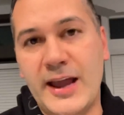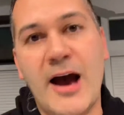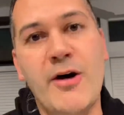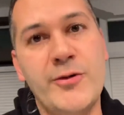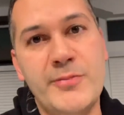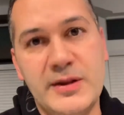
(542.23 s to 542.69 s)

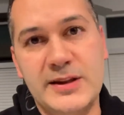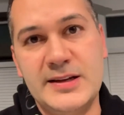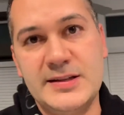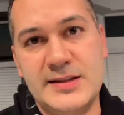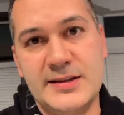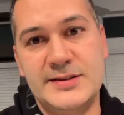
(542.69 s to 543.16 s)

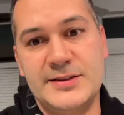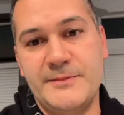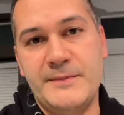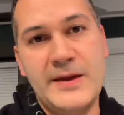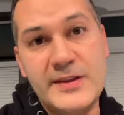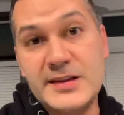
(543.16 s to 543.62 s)
accountability
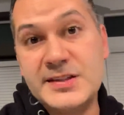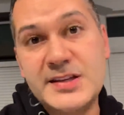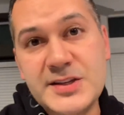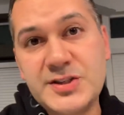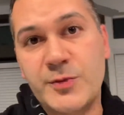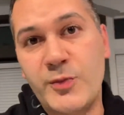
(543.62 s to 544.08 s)
system. And this
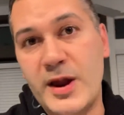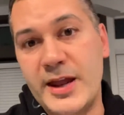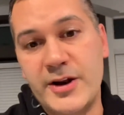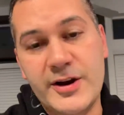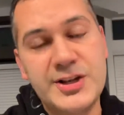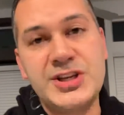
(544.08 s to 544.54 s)
system right
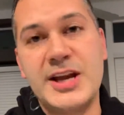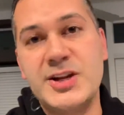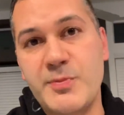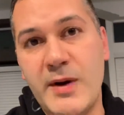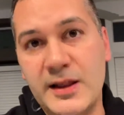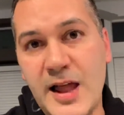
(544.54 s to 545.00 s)
here, it
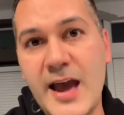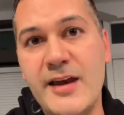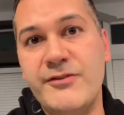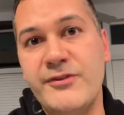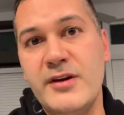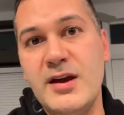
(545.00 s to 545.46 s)
changed my life.